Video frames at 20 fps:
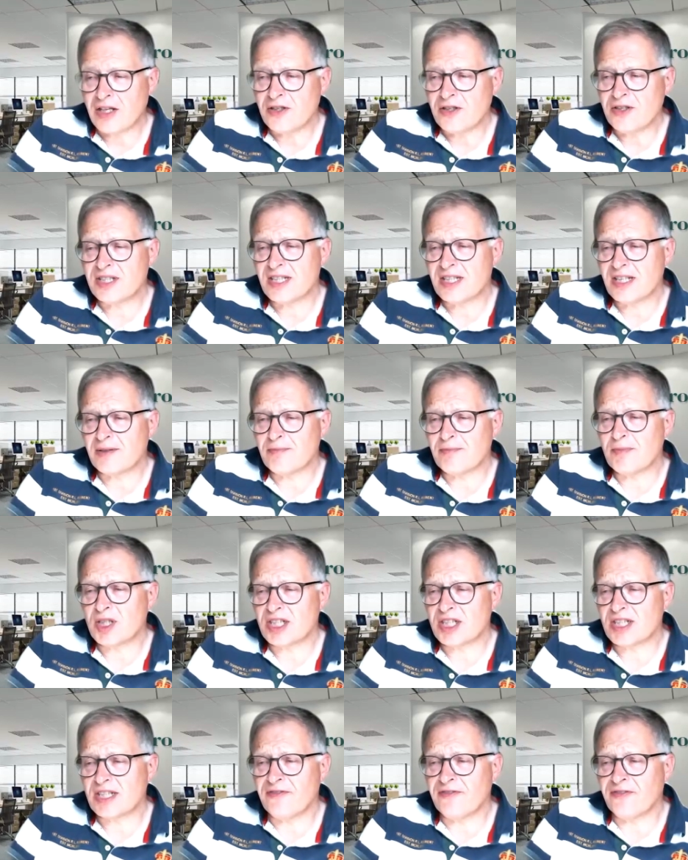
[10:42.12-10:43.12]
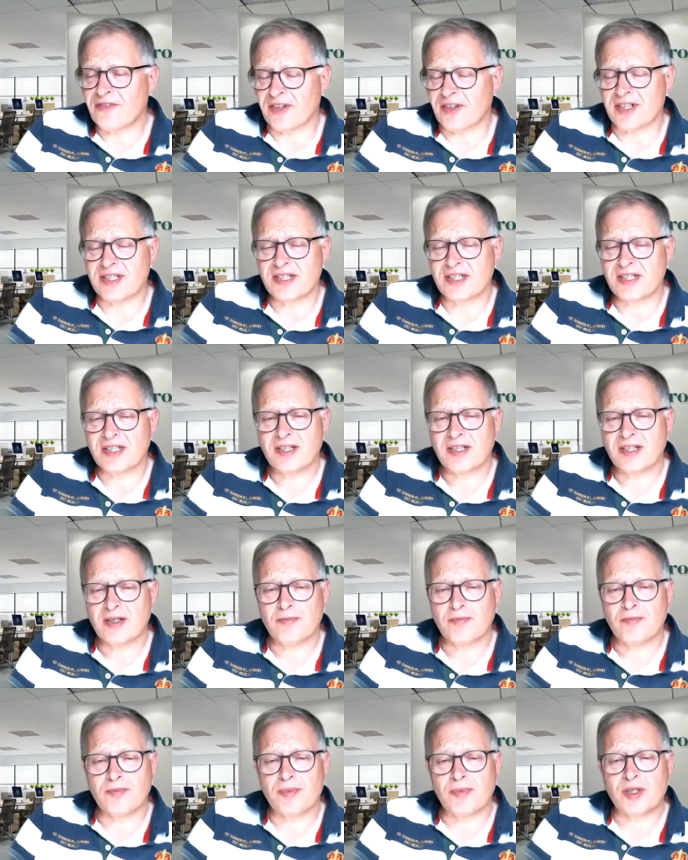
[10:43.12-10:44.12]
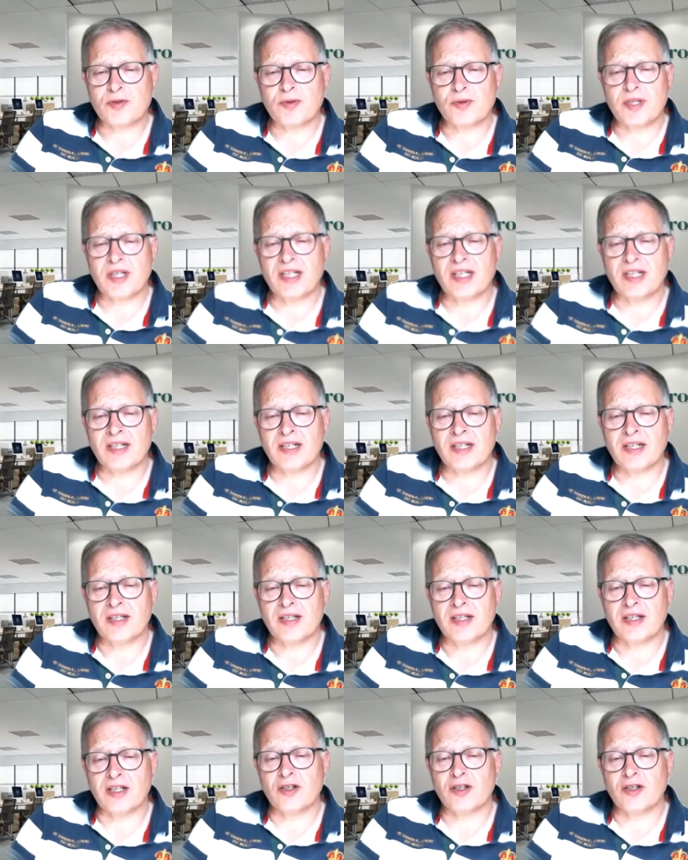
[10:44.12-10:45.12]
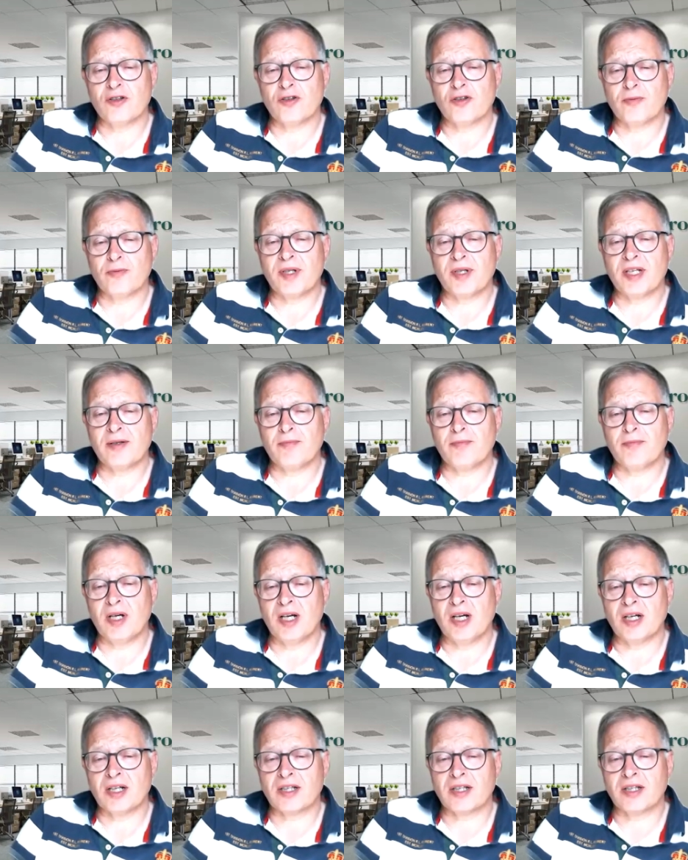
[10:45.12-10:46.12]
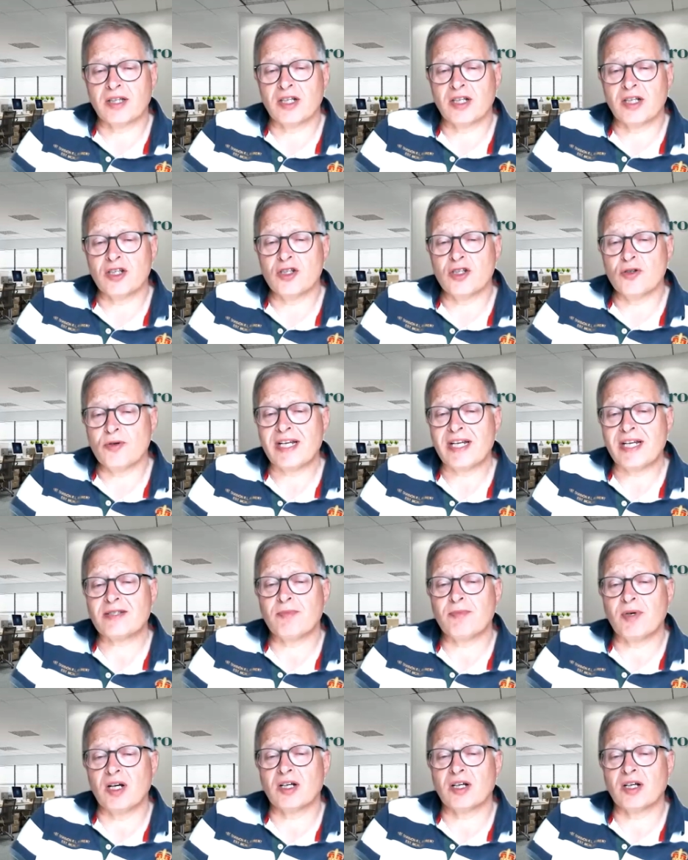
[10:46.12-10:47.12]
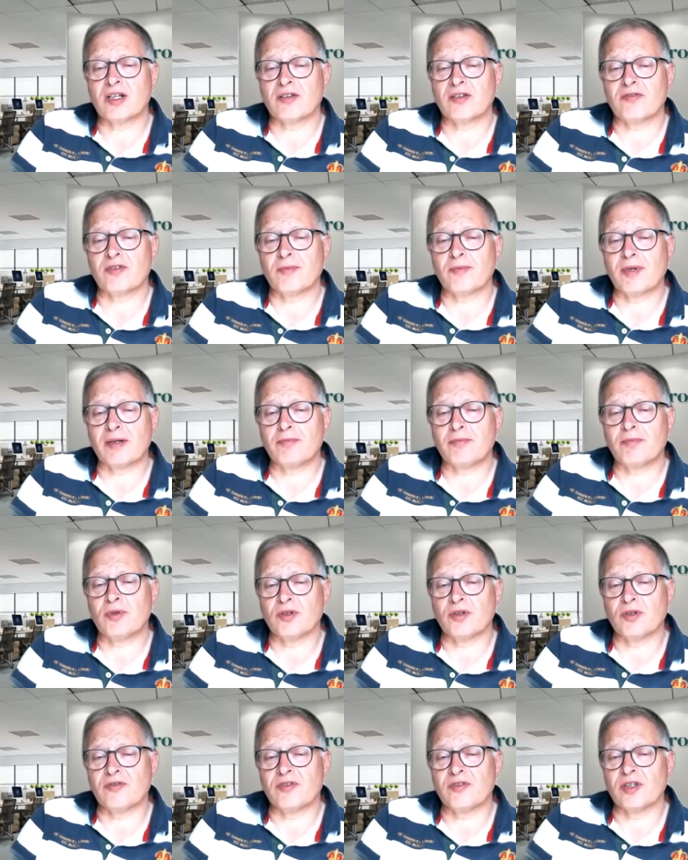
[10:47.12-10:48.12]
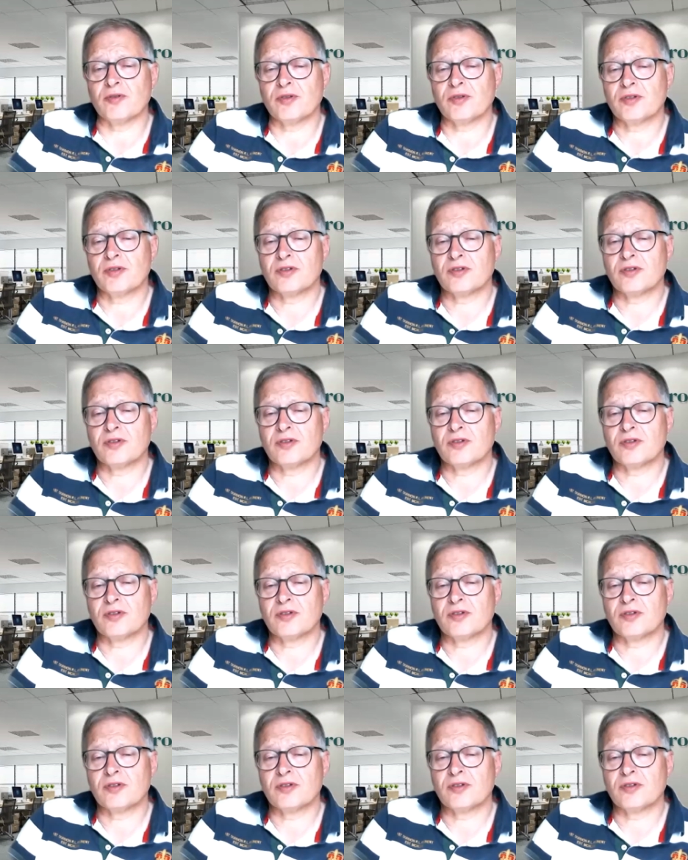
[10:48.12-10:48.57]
Are you seeing much difference between the European market and the US market from that point of view?